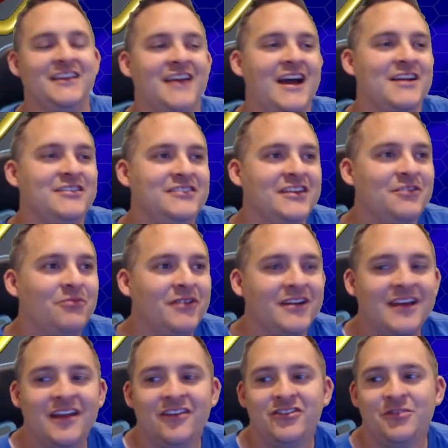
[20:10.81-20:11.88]
I did want to
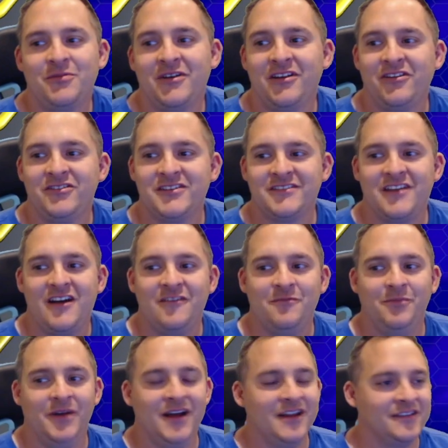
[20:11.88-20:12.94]
get a Turbo Energize off,
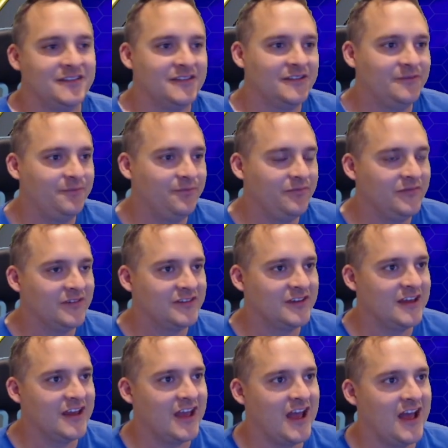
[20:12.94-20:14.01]
but
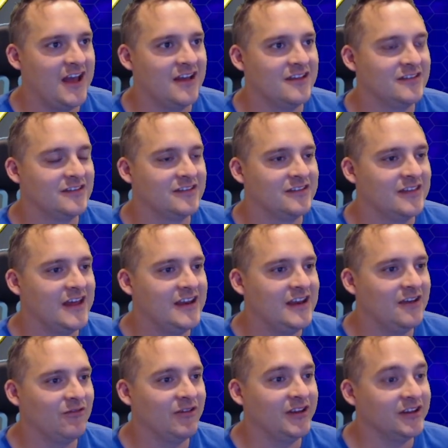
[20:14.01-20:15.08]
seeing as they
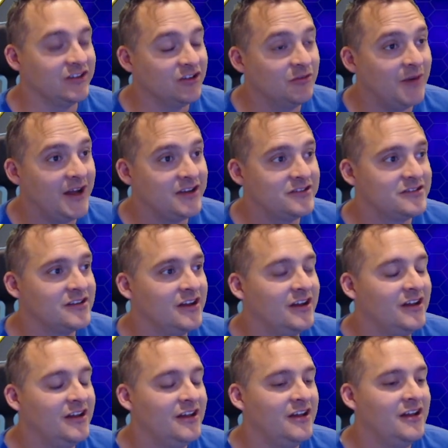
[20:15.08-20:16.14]
didn't really do much,
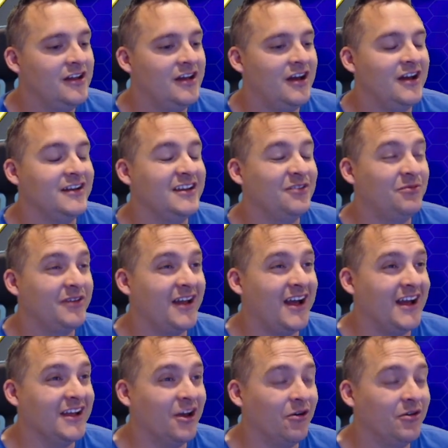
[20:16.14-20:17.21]
I didn't want to
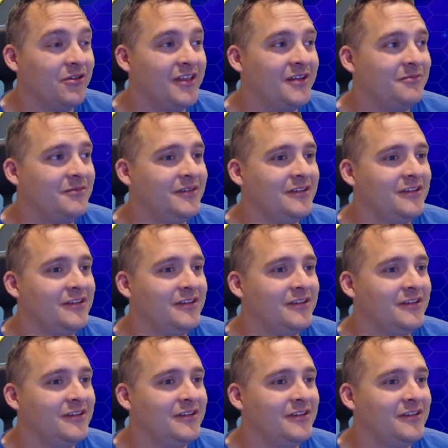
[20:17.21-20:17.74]
Iono them.